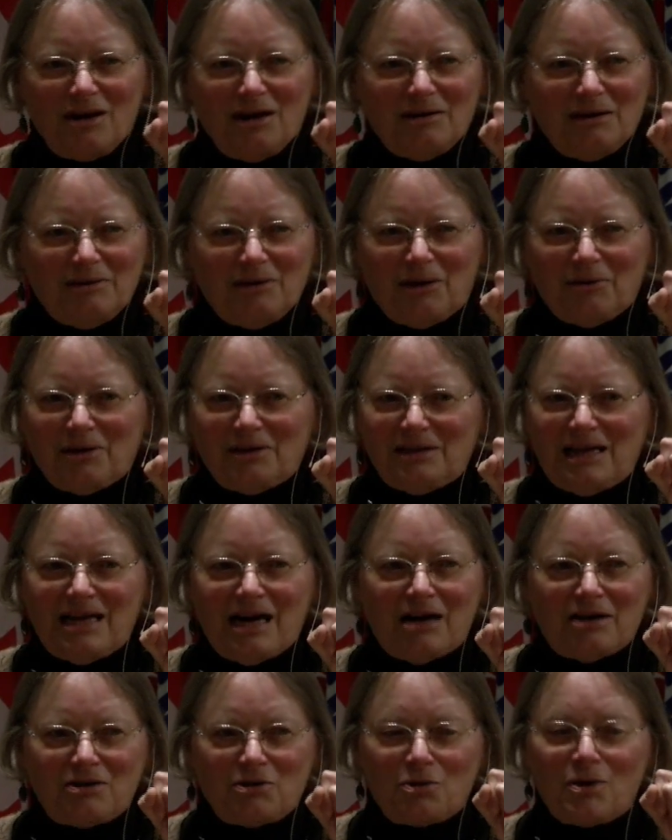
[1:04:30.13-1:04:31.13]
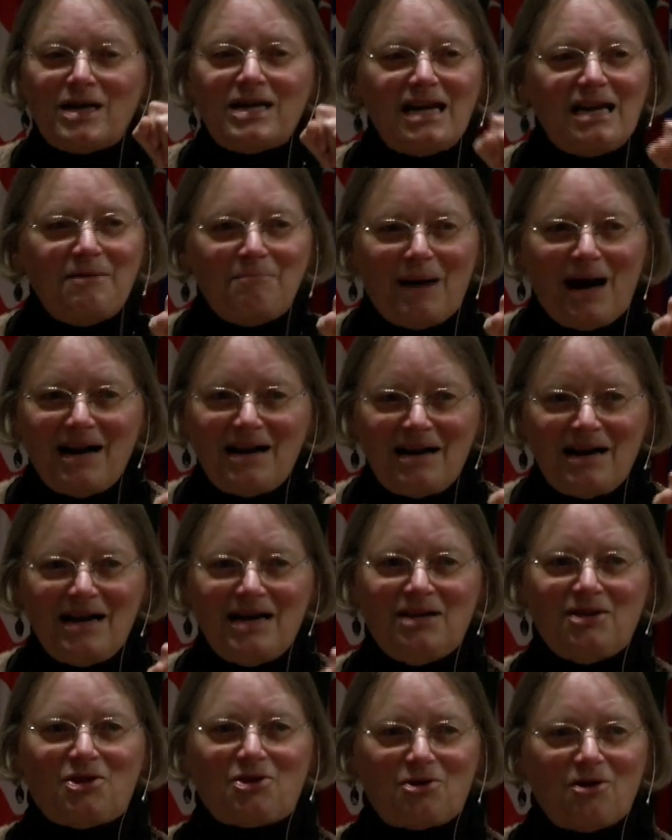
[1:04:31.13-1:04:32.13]
the kriging button
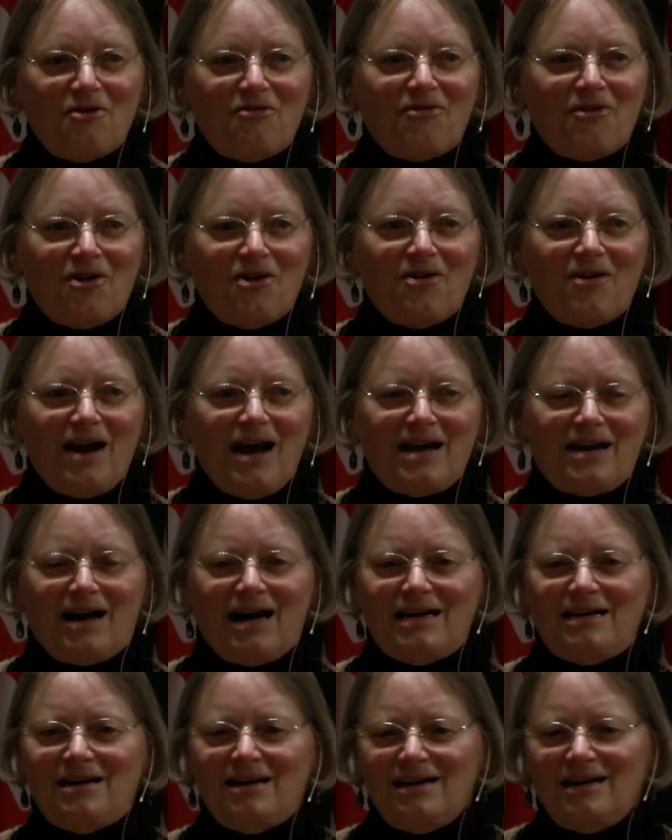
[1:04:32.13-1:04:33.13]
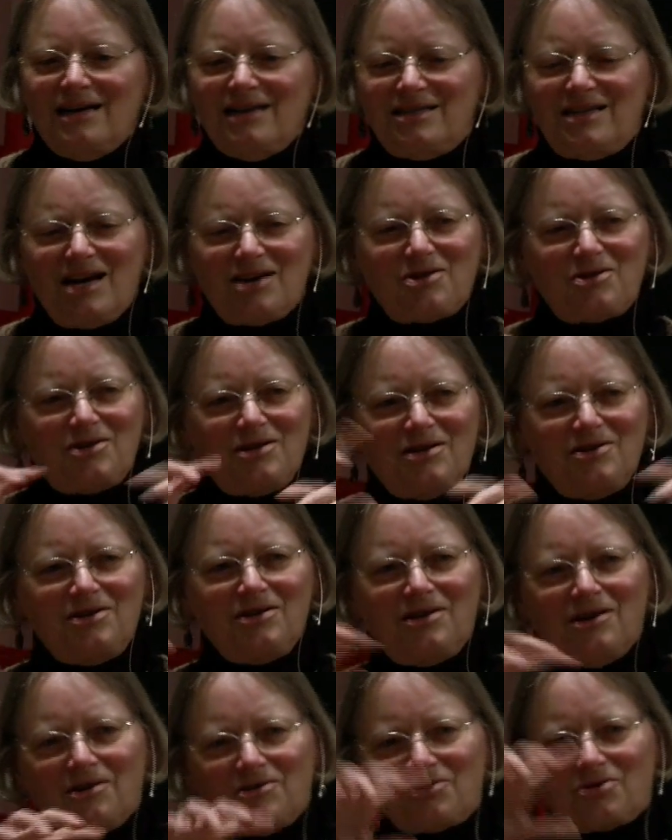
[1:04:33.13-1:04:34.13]
in Surfer, and I tested,
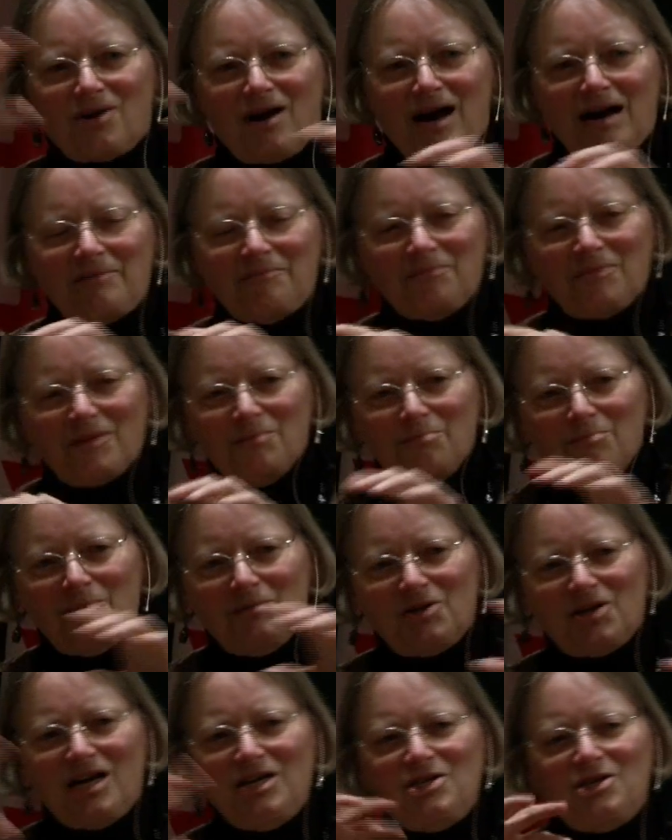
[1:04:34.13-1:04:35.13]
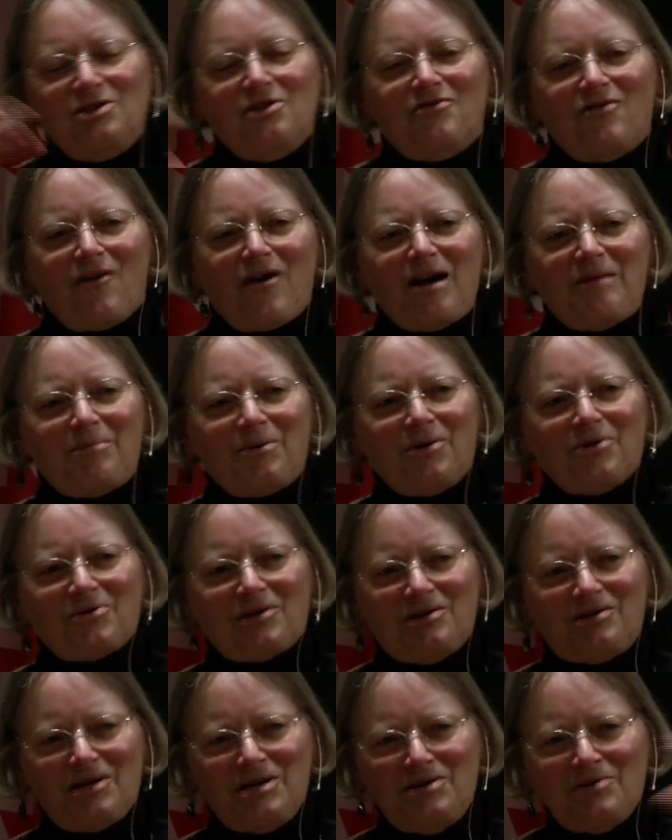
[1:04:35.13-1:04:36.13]
try changing the variables
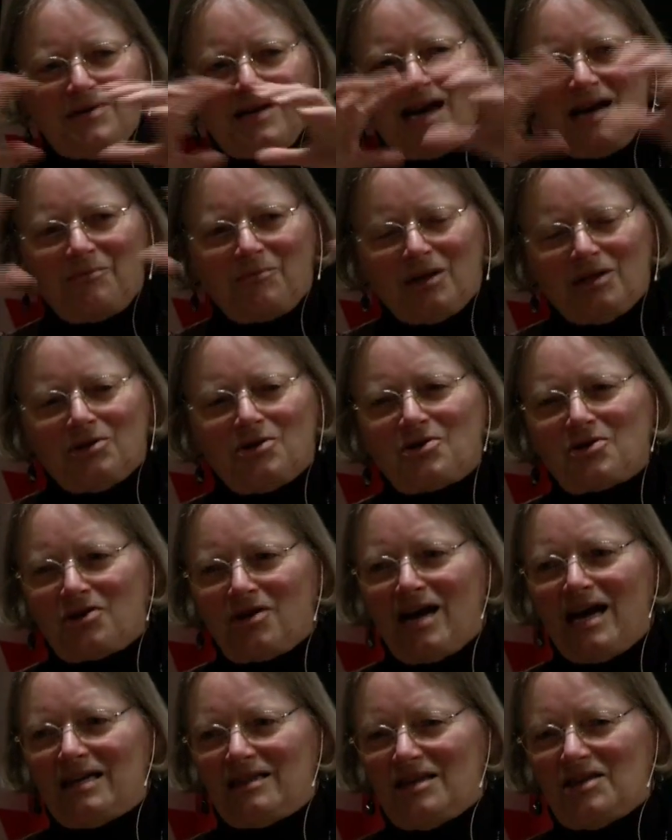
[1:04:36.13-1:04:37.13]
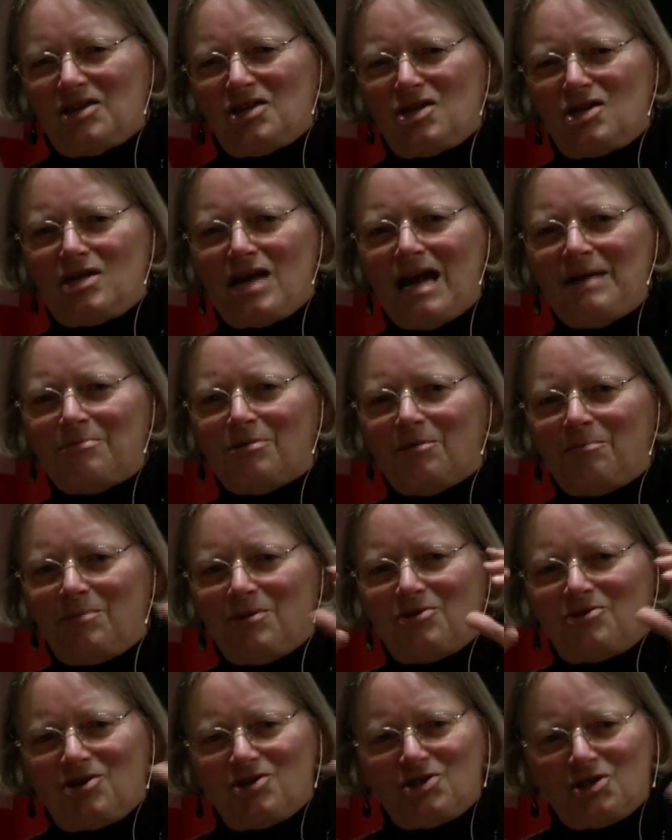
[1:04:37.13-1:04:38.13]
until you get what looks like the stable
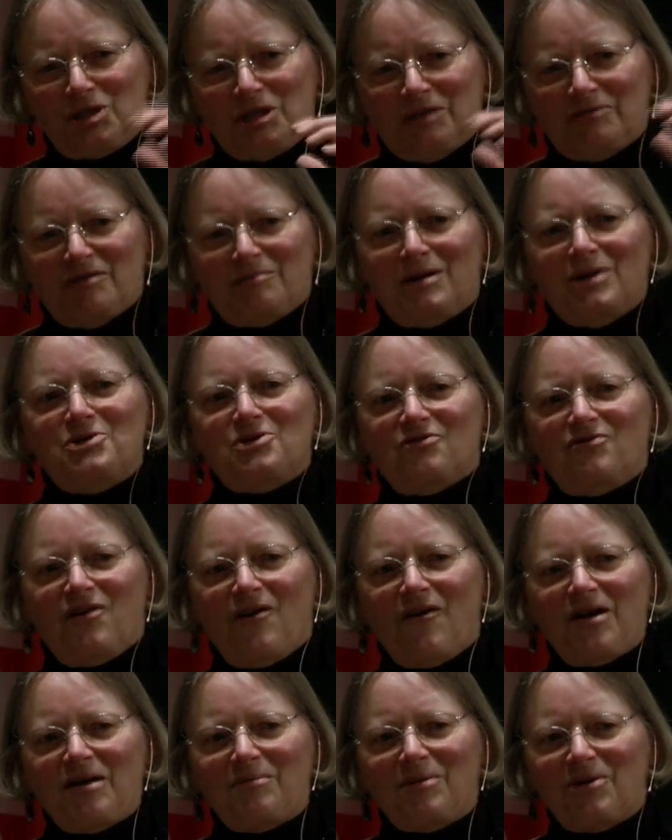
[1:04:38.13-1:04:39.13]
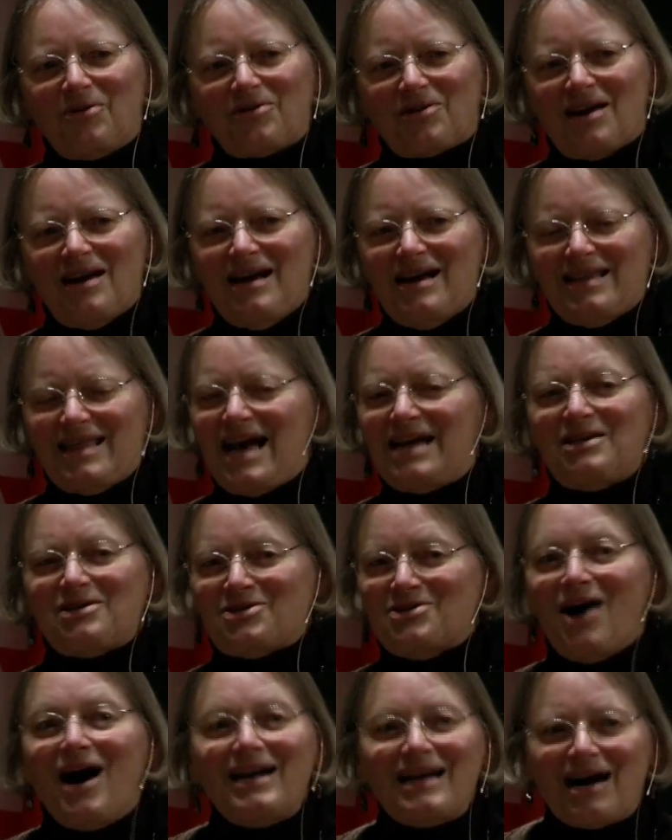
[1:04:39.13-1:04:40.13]
position of a bunch of variables. That is
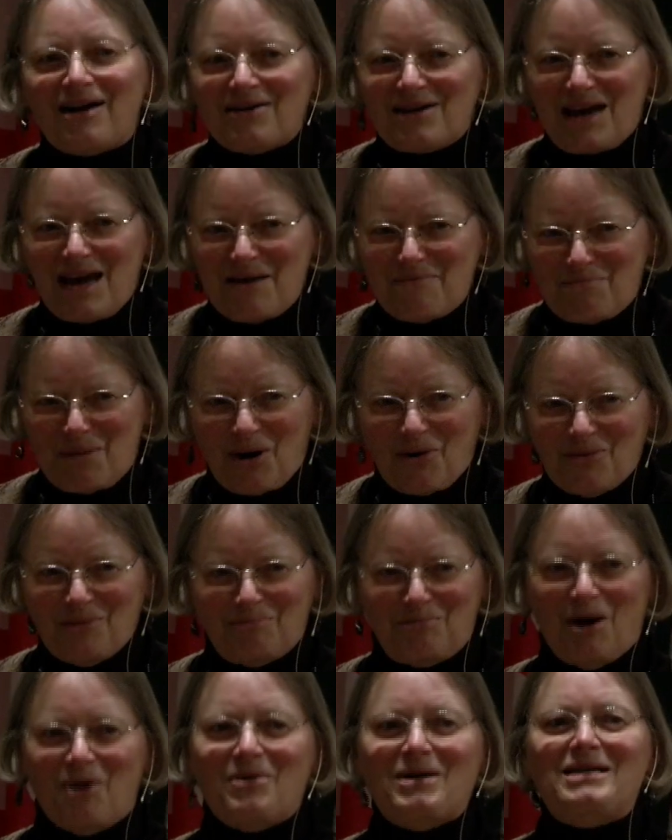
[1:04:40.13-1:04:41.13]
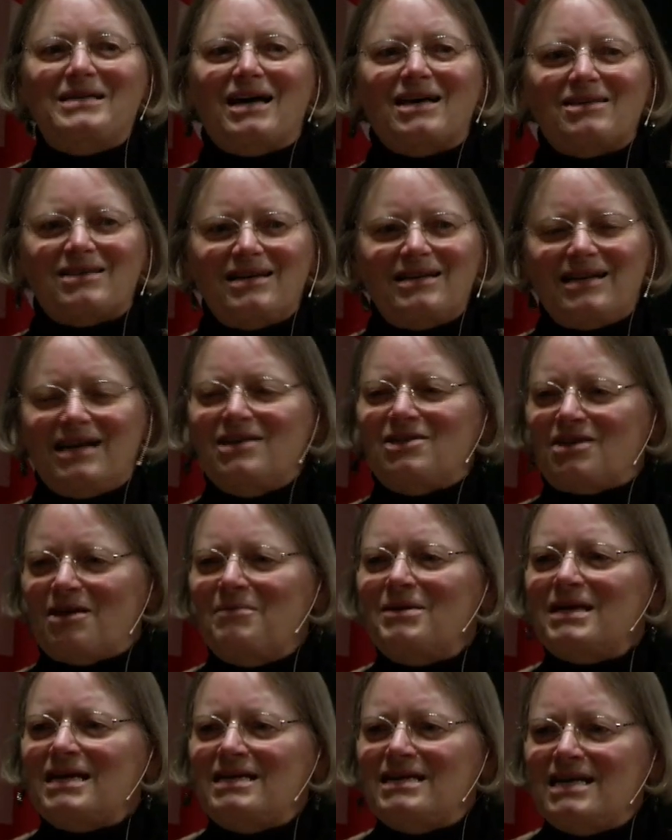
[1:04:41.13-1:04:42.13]
not how Gabe Bowen does it, and
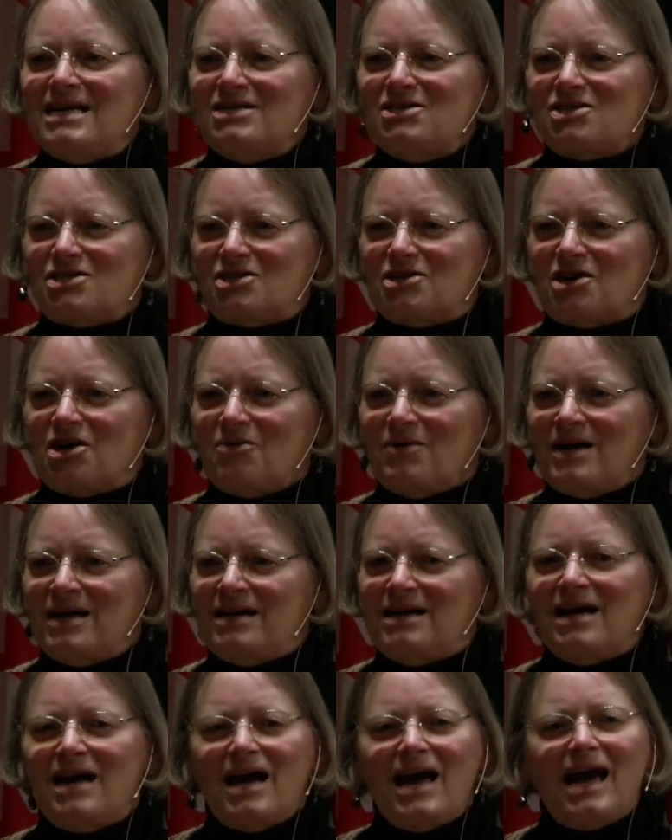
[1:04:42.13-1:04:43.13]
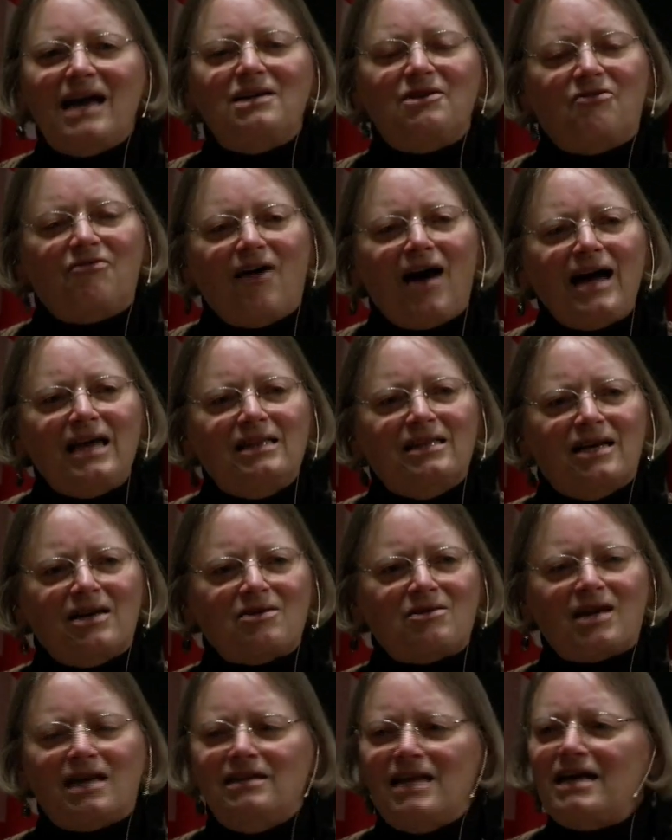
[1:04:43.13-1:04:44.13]
somebody needs to go in and define
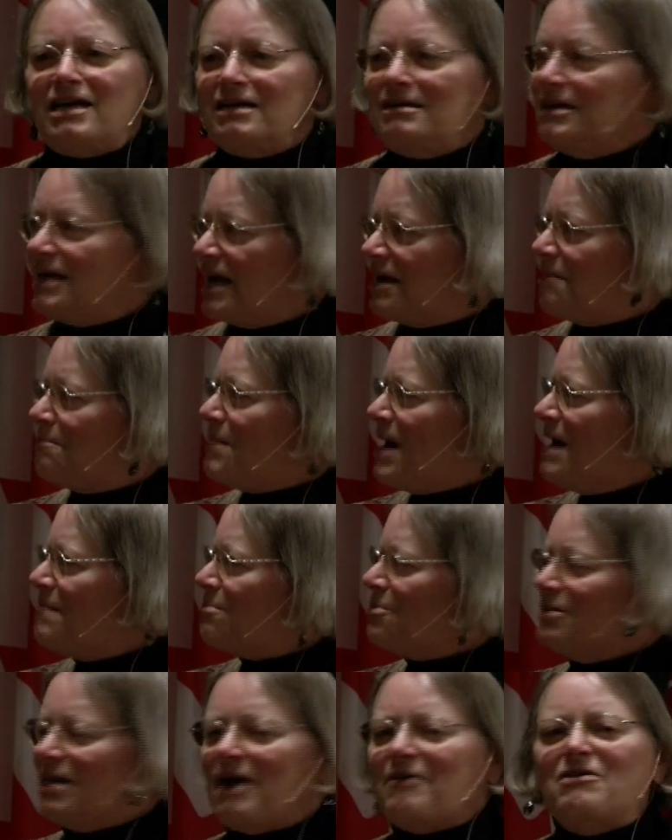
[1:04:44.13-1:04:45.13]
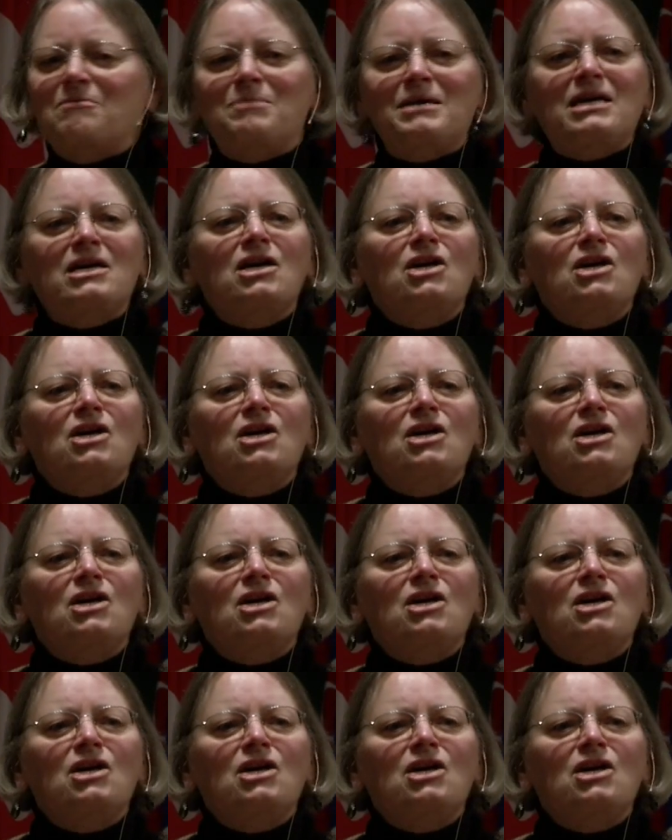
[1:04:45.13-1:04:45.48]
this, and they could get a paper that would be